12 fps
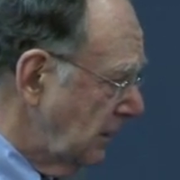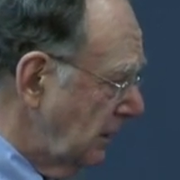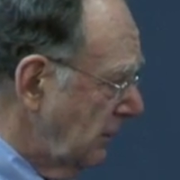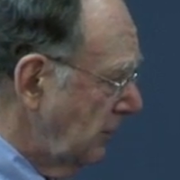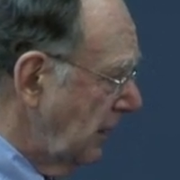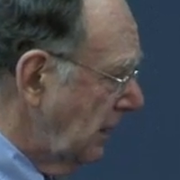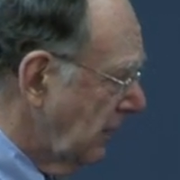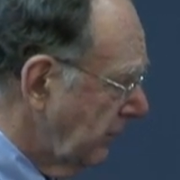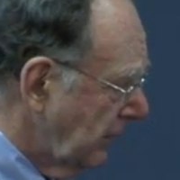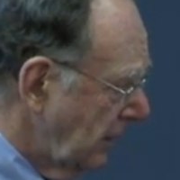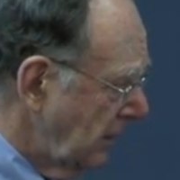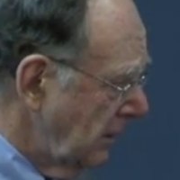there we
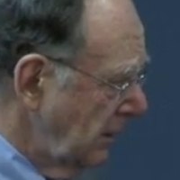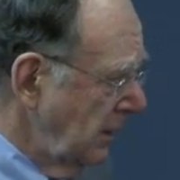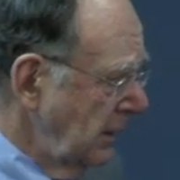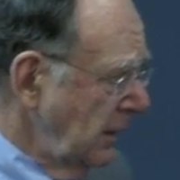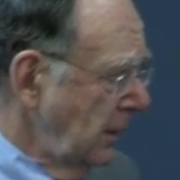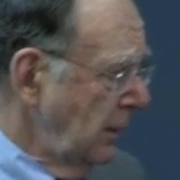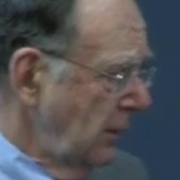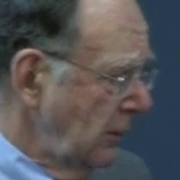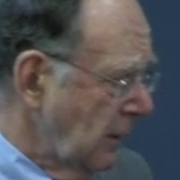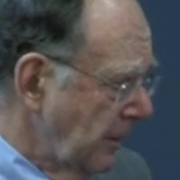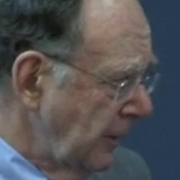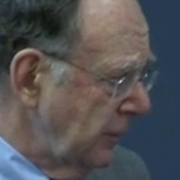have a
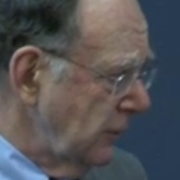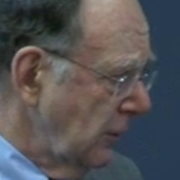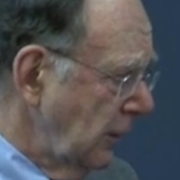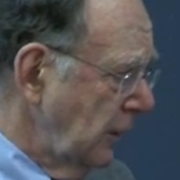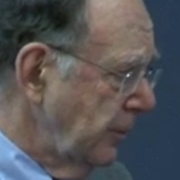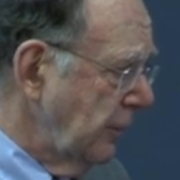combinatorial